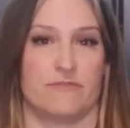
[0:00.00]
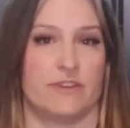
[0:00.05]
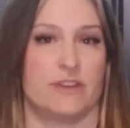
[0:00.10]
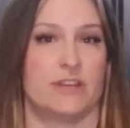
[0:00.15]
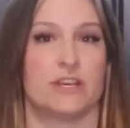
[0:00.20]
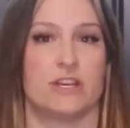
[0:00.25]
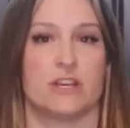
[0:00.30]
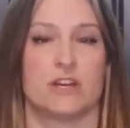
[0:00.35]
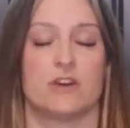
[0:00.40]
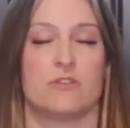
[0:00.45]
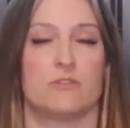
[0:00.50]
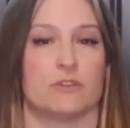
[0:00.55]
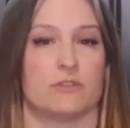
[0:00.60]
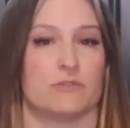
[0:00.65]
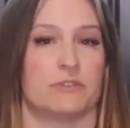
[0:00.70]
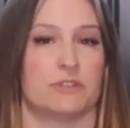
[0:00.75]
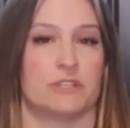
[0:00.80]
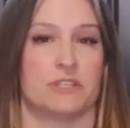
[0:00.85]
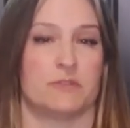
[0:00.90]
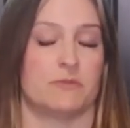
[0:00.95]
video or
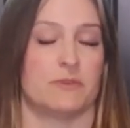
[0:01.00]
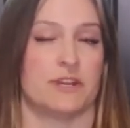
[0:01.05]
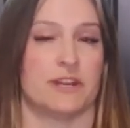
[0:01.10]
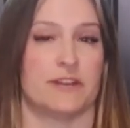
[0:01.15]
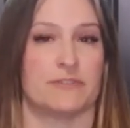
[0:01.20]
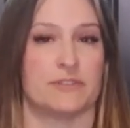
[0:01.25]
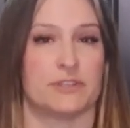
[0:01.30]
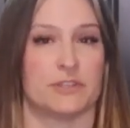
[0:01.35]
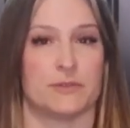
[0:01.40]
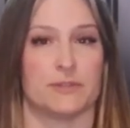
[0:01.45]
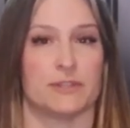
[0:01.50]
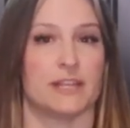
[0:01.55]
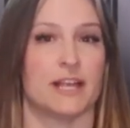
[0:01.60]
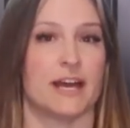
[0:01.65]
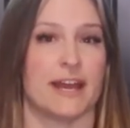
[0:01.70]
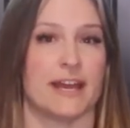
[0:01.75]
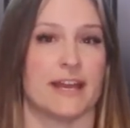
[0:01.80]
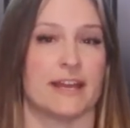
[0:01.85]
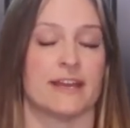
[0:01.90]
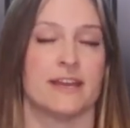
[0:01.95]
really whatever you would
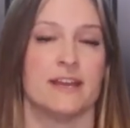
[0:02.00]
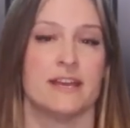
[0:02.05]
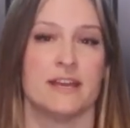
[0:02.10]
like.